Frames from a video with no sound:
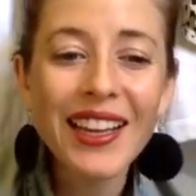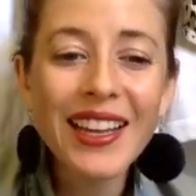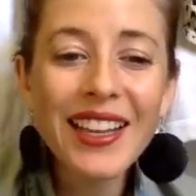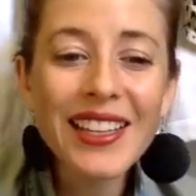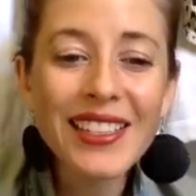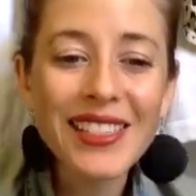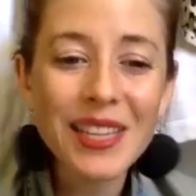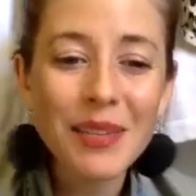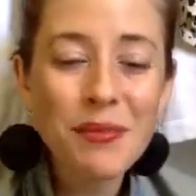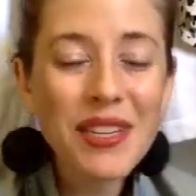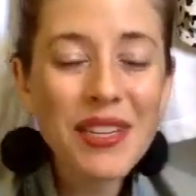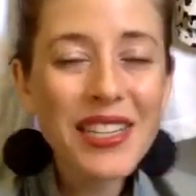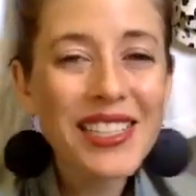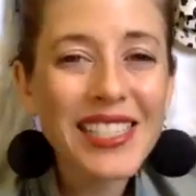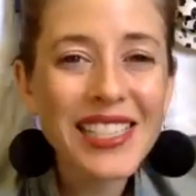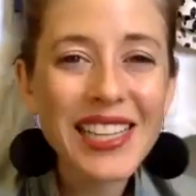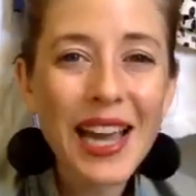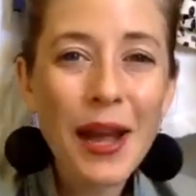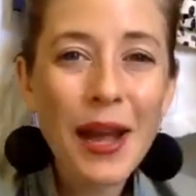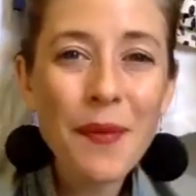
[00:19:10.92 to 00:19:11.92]
Send me a
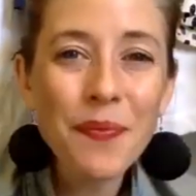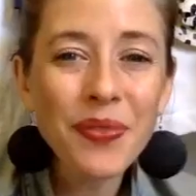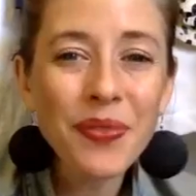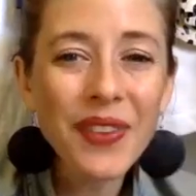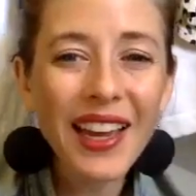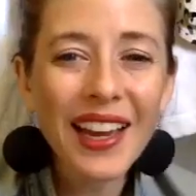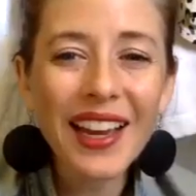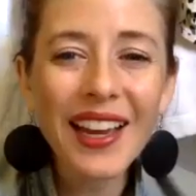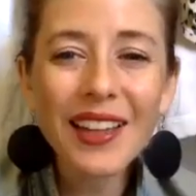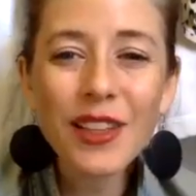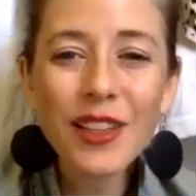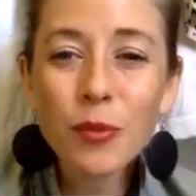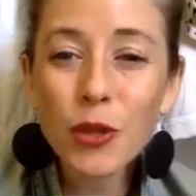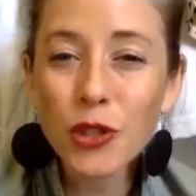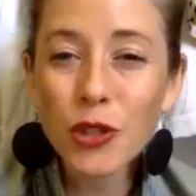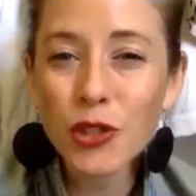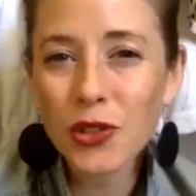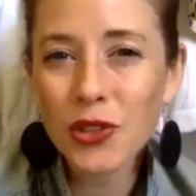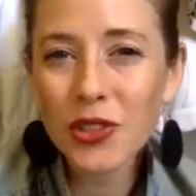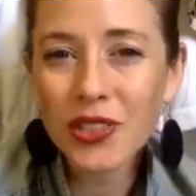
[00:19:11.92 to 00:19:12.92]
DM at the
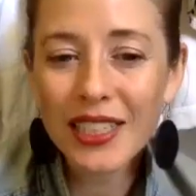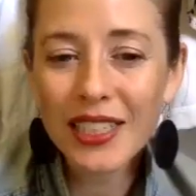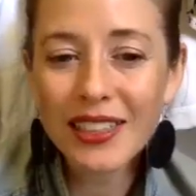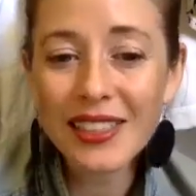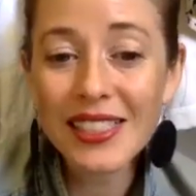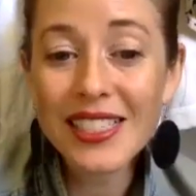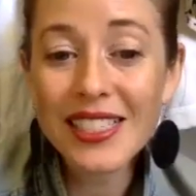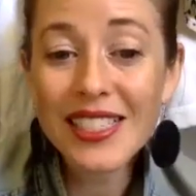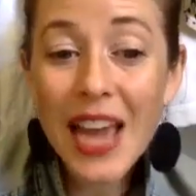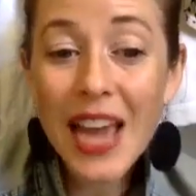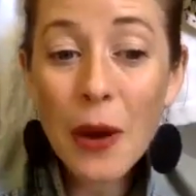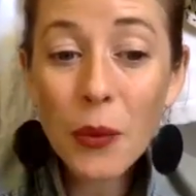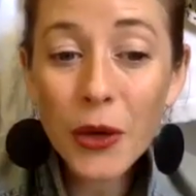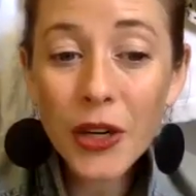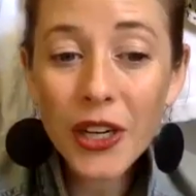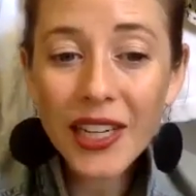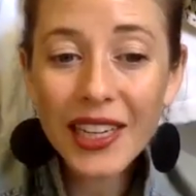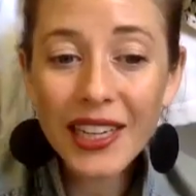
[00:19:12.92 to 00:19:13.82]
Personal Stylist Network,